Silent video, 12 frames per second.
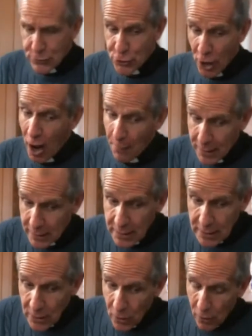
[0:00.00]

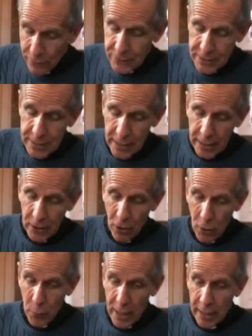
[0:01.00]
drama of the
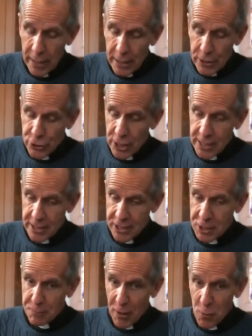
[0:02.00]
synagogue, where
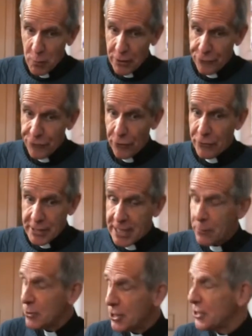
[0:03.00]
Jesus spoke with
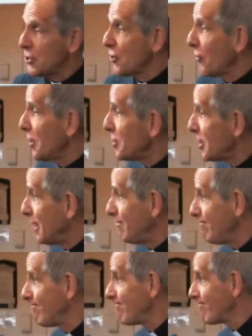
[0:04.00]
authority which astonished
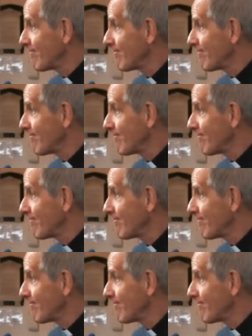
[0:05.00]
them